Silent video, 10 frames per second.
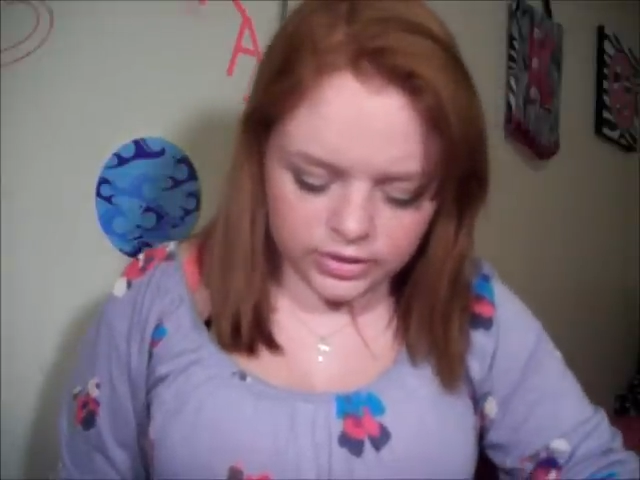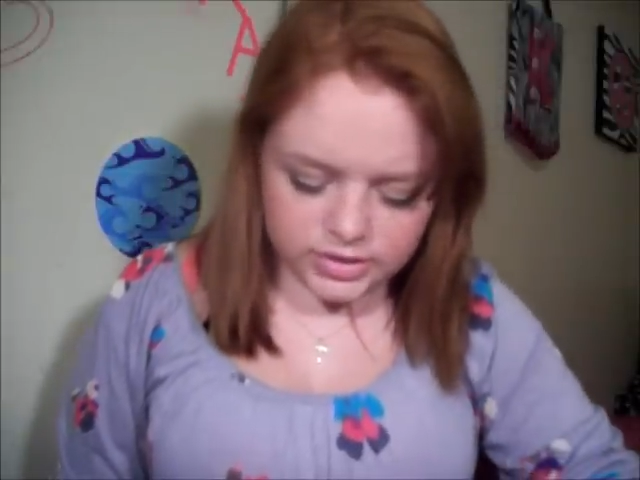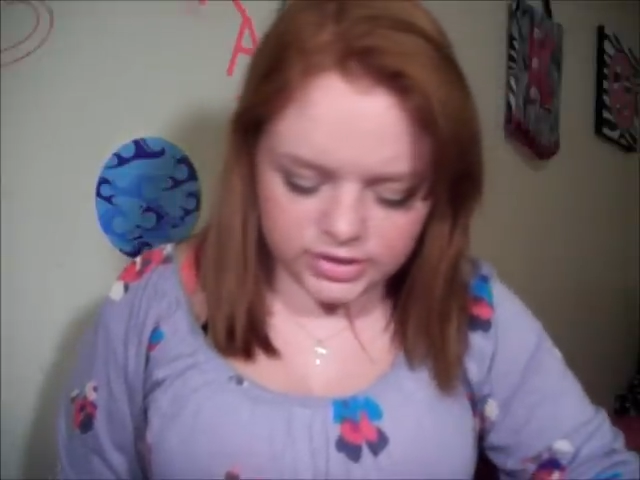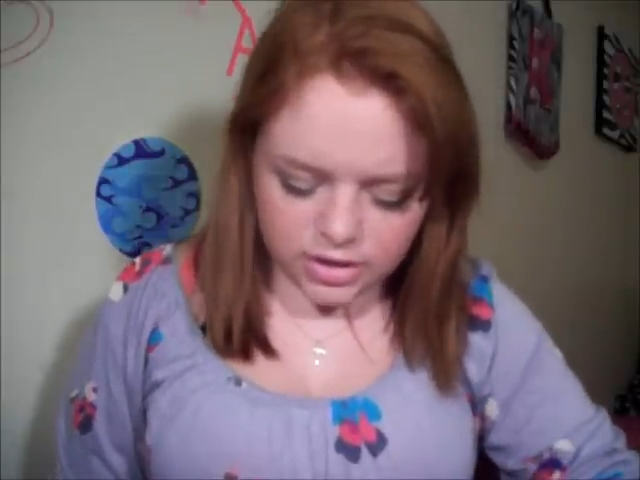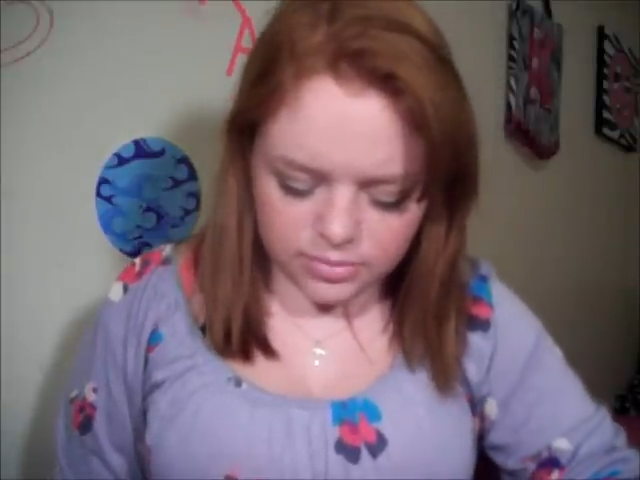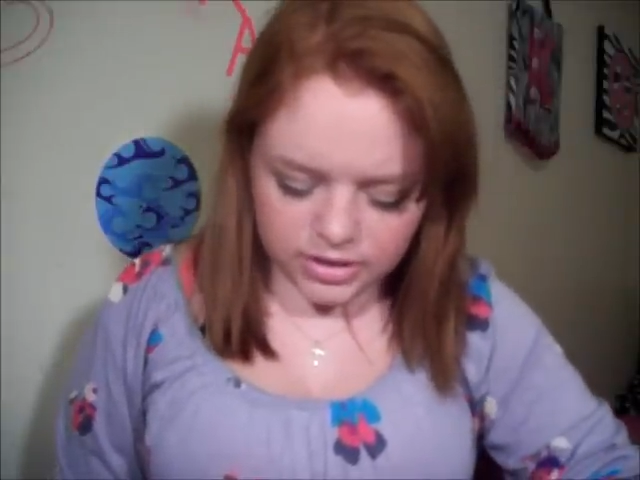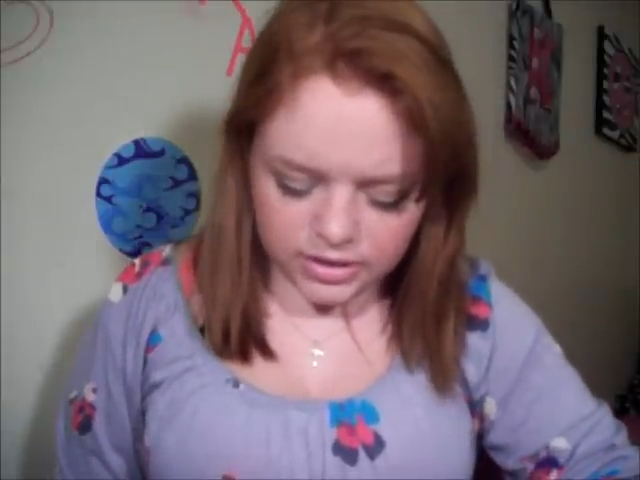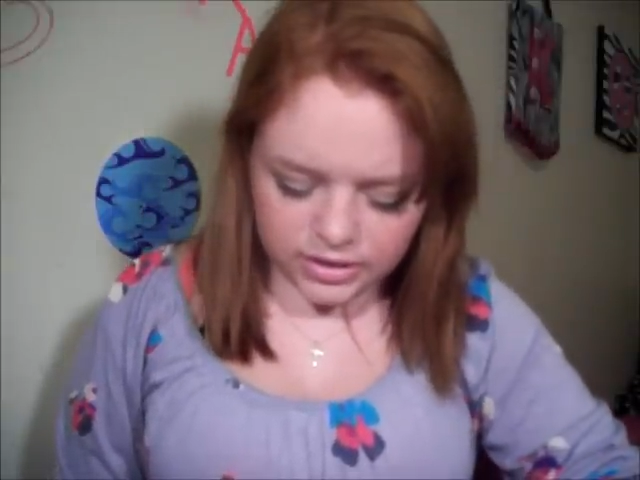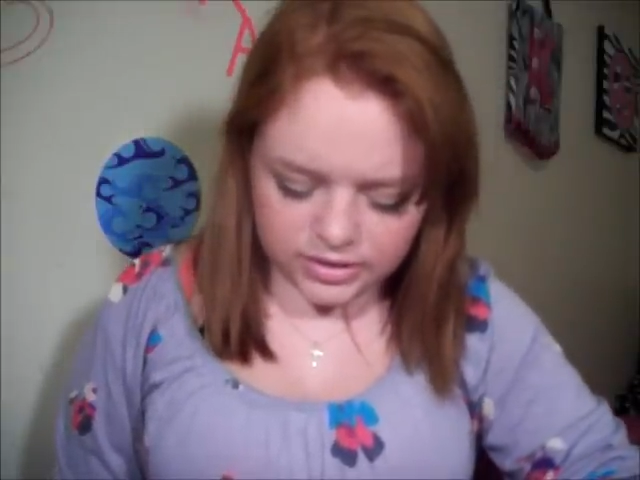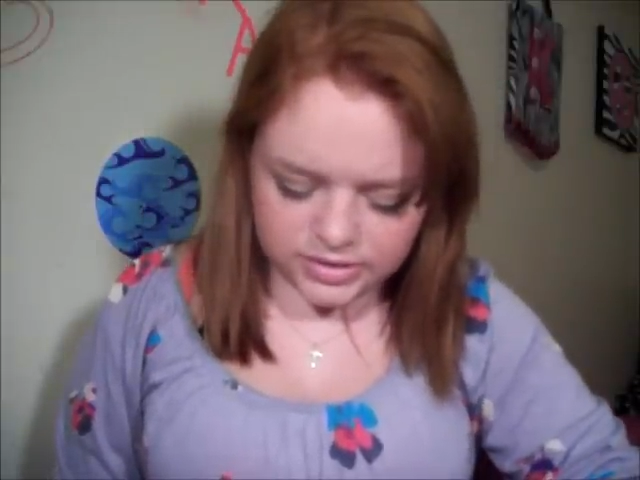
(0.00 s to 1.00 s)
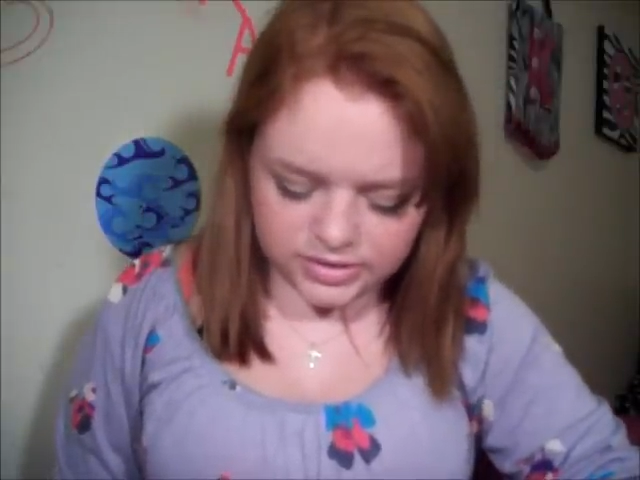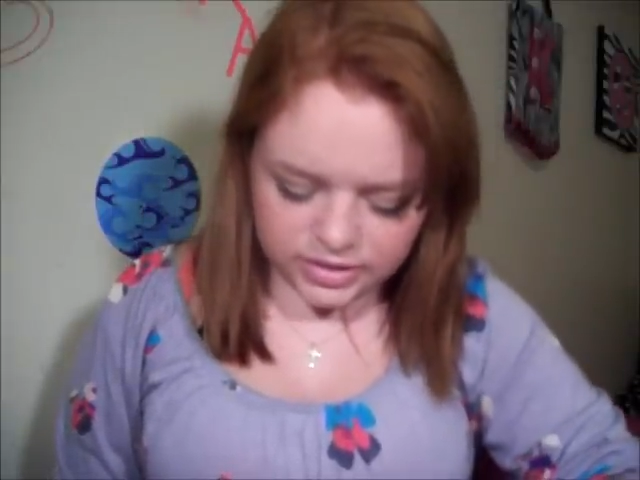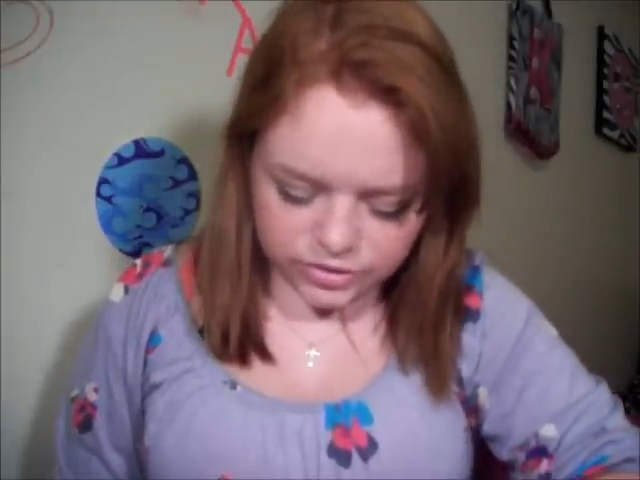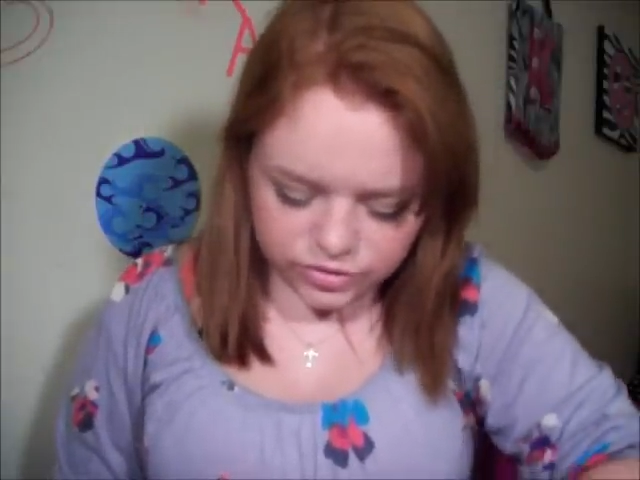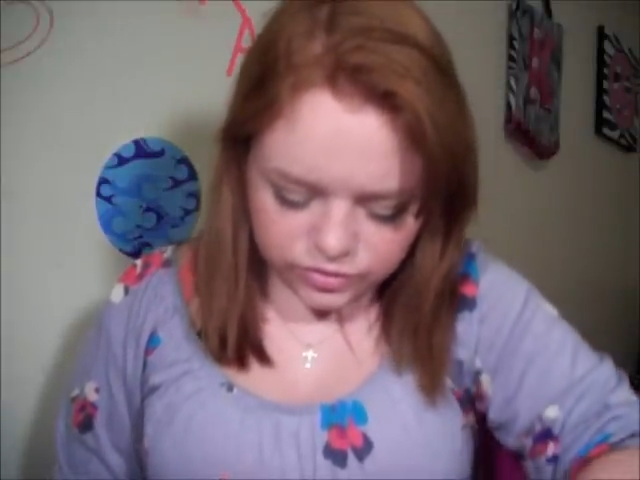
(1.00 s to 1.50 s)
some
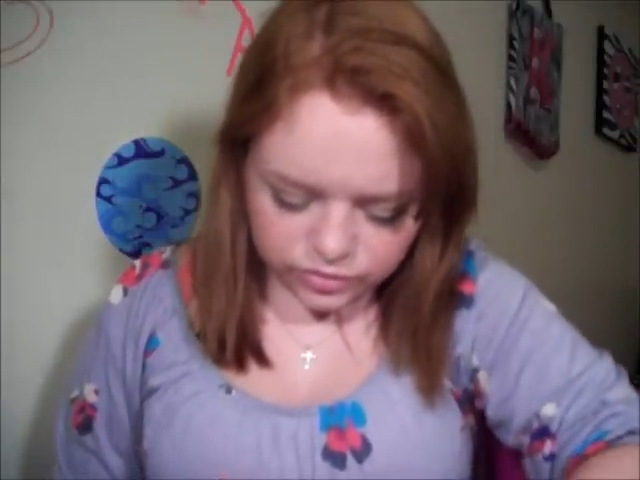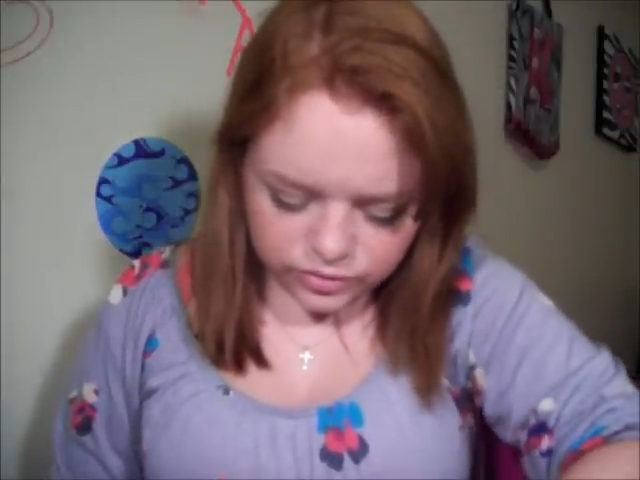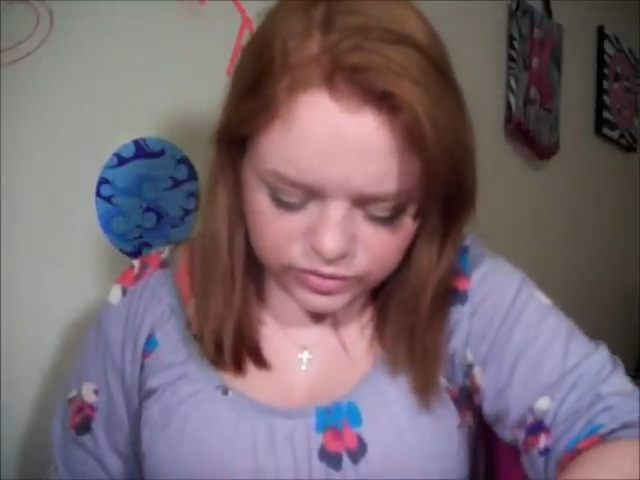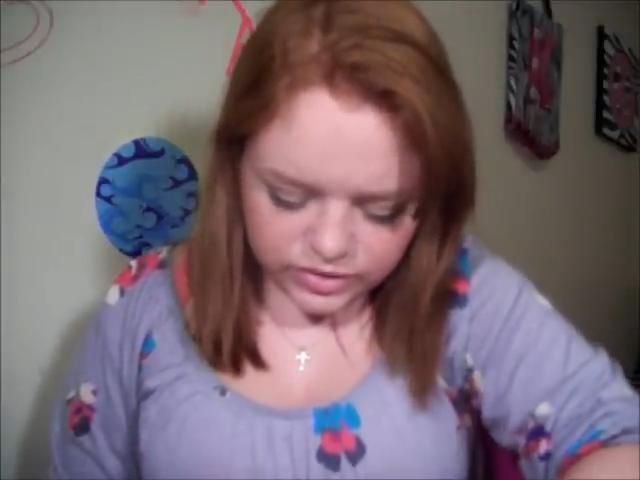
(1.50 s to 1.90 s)
essentials.